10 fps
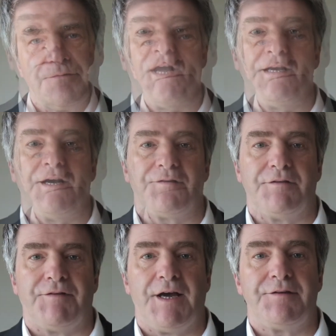Ryanair's
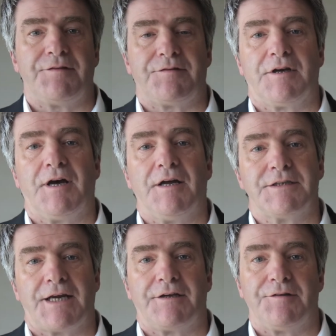advice is to
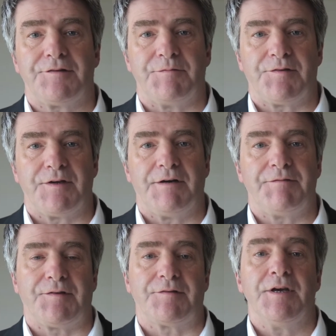contact customer
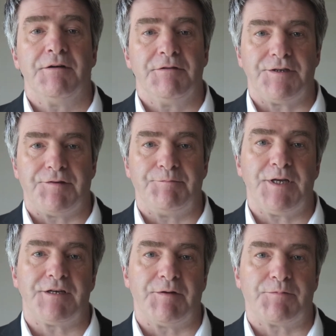services, which is a
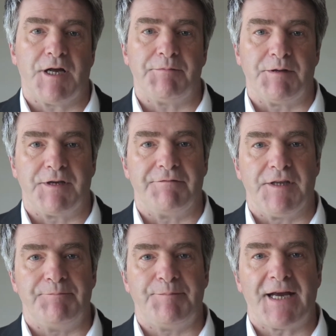bit of a problem
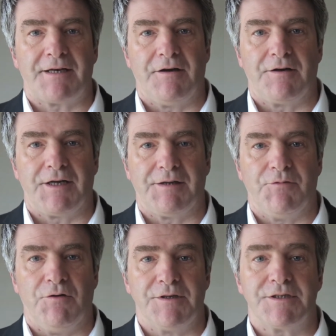given the backlog at the
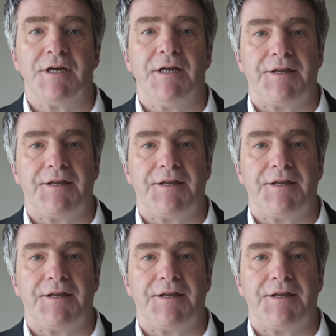moment.